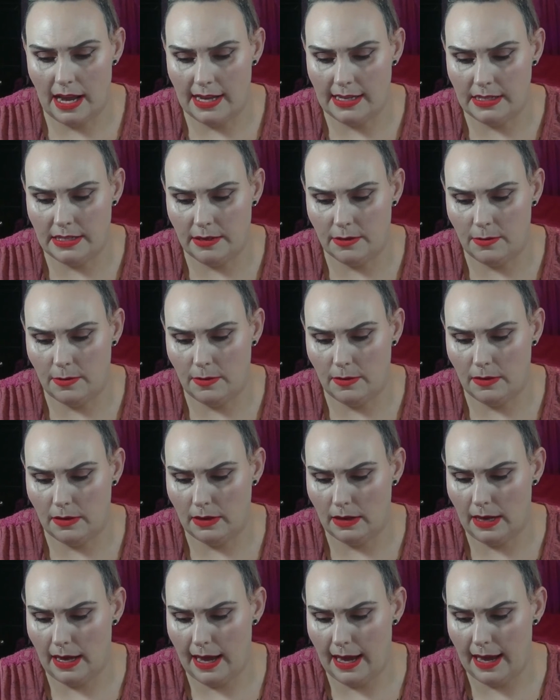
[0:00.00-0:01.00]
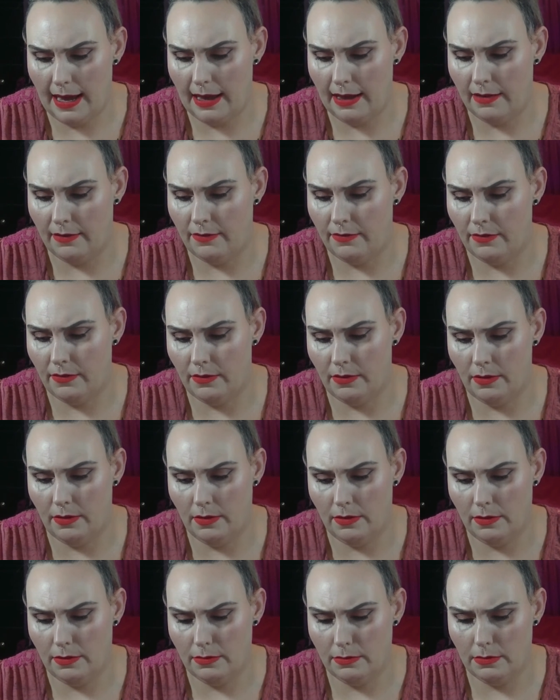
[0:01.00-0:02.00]
I don't have
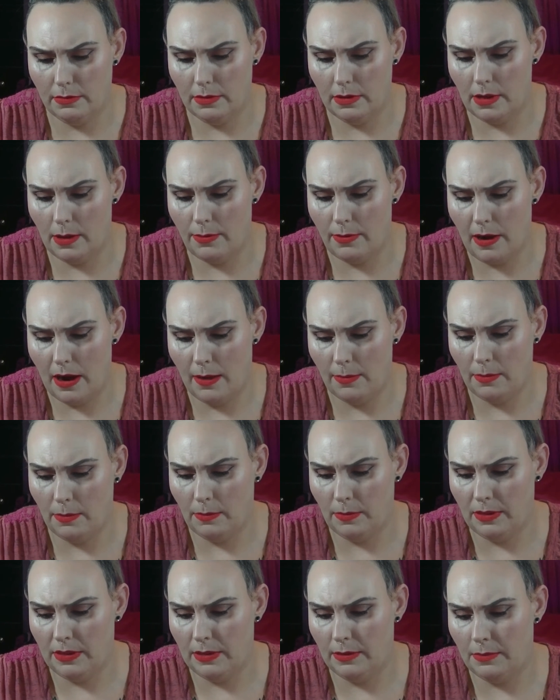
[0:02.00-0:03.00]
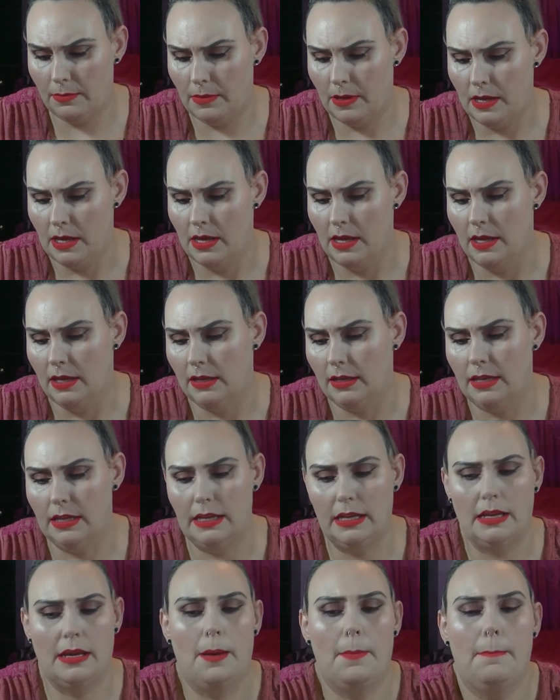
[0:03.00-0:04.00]
a problem with them
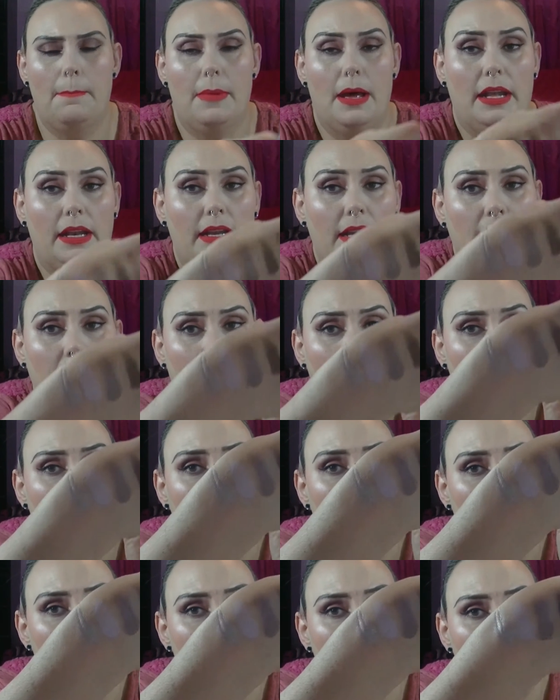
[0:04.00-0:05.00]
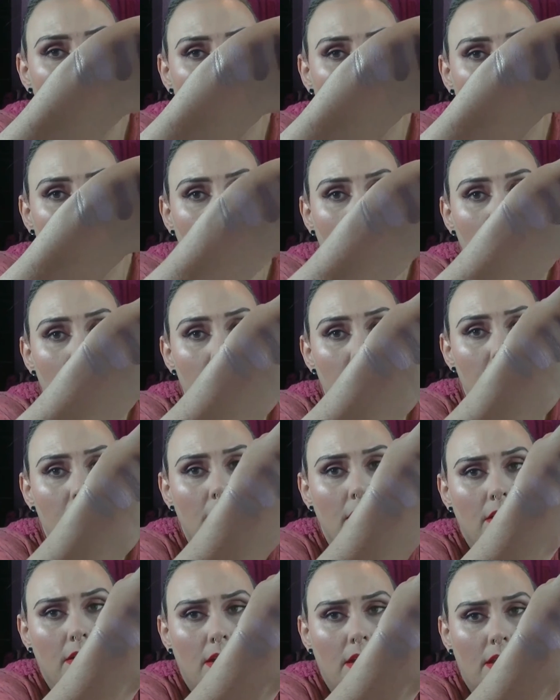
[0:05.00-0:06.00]
getting muddy.
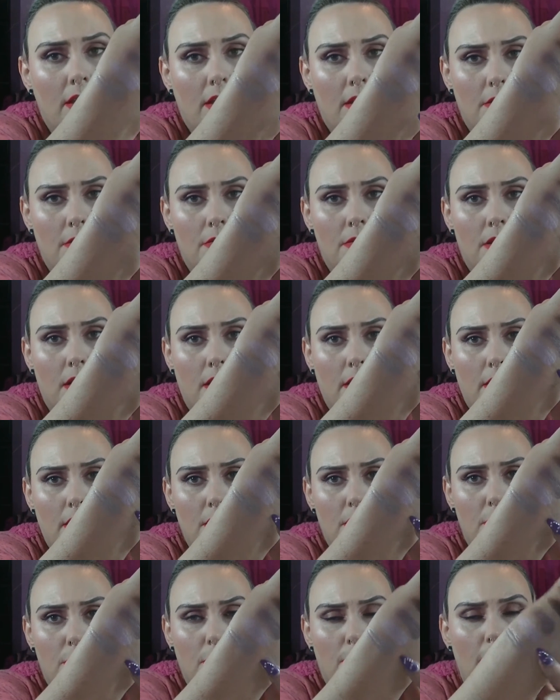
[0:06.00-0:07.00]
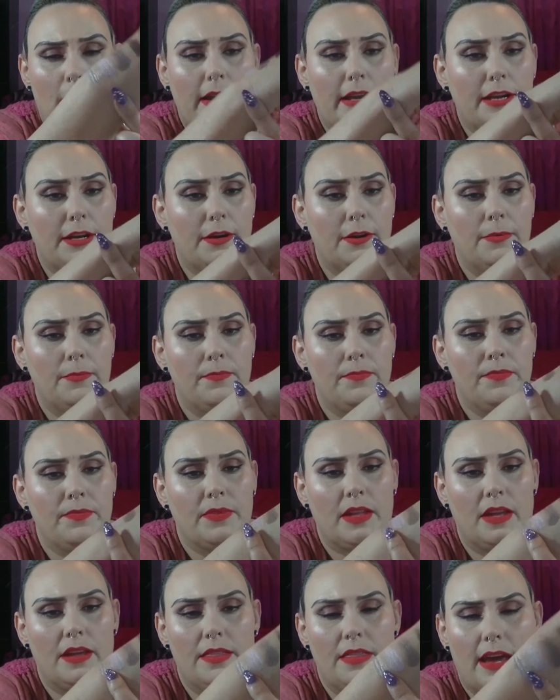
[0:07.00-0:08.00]
See, look at those, like these three right here.
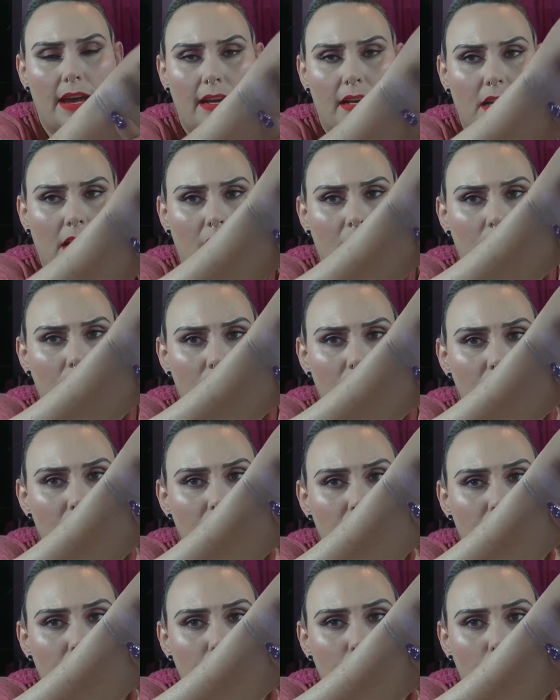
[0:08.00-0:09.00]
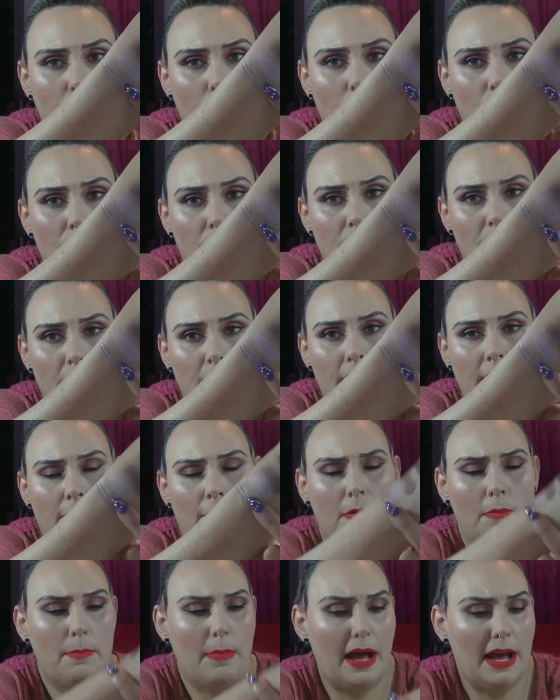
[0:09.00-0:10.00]
That color is just gorgeous, and it
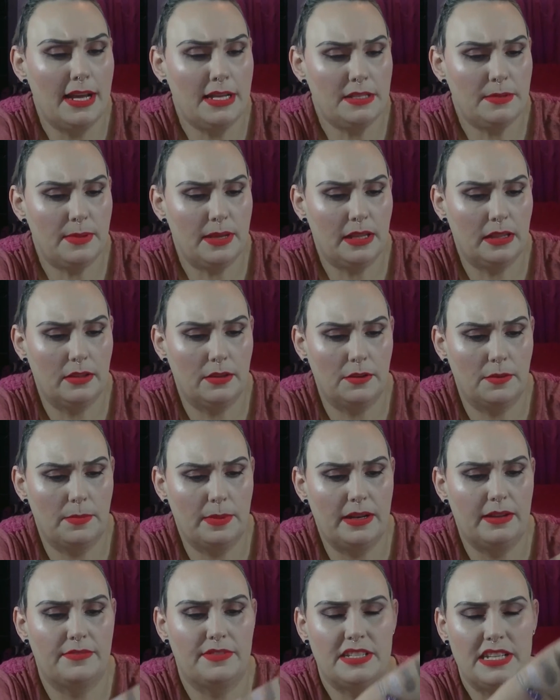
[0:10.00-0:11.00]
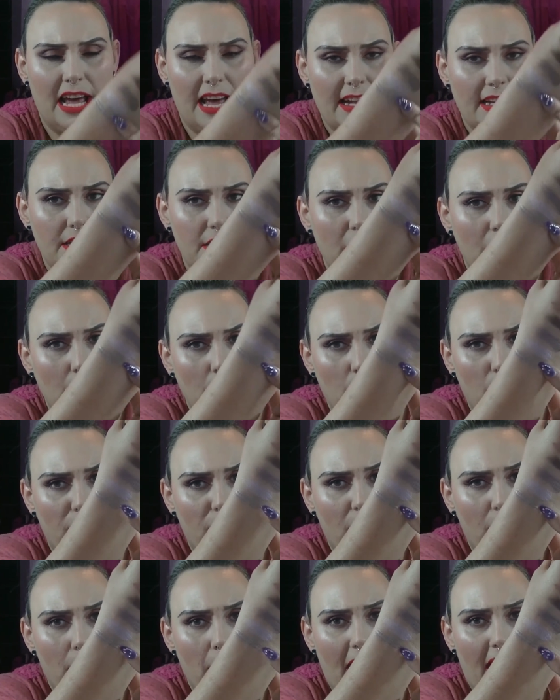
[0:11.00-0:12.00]
reminds me a little bit of Satin Taupe
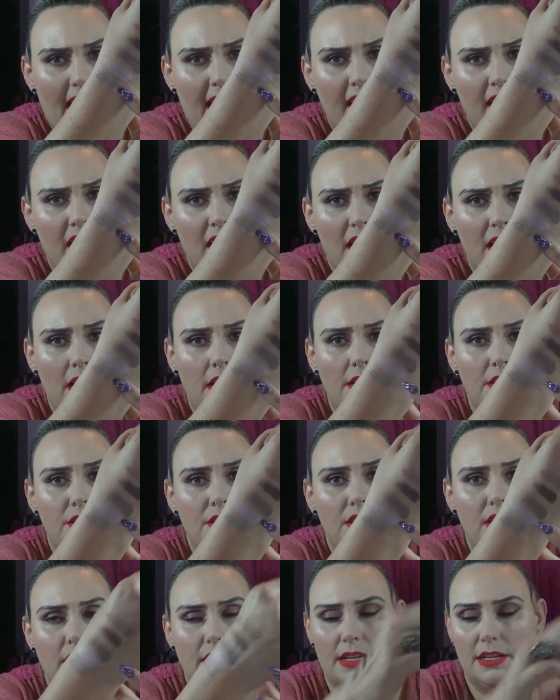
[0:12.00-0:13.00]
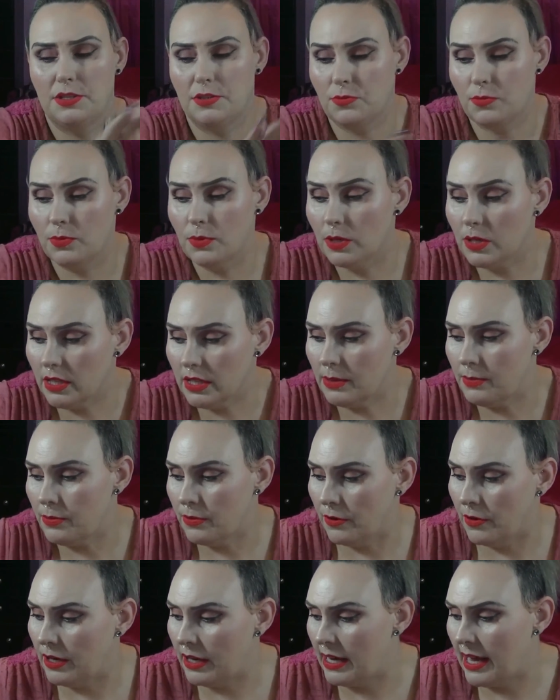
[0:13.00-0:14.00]
from MAC. Just think that is really
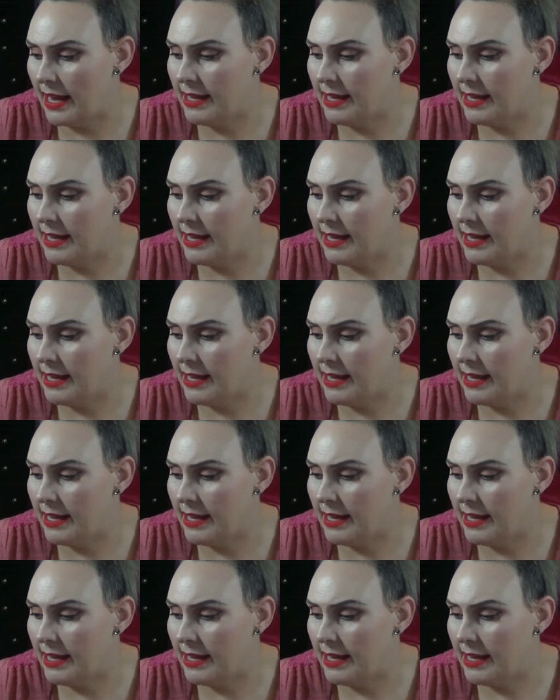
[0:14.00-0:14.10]
pretty.